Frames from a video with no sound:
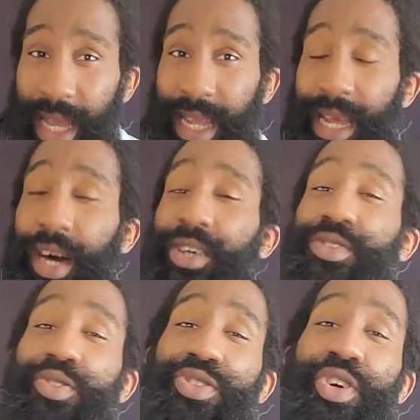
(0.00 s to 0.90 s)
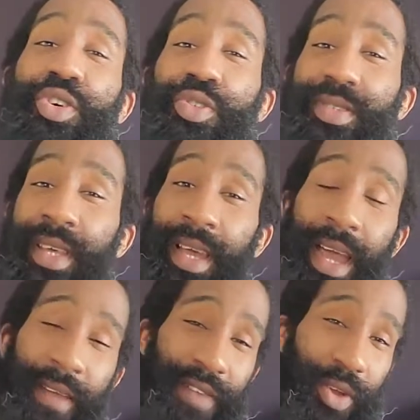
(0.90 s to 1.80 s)
and it also shows
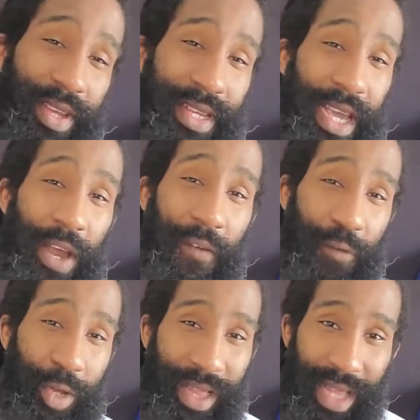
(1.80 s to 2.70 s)
a very carefree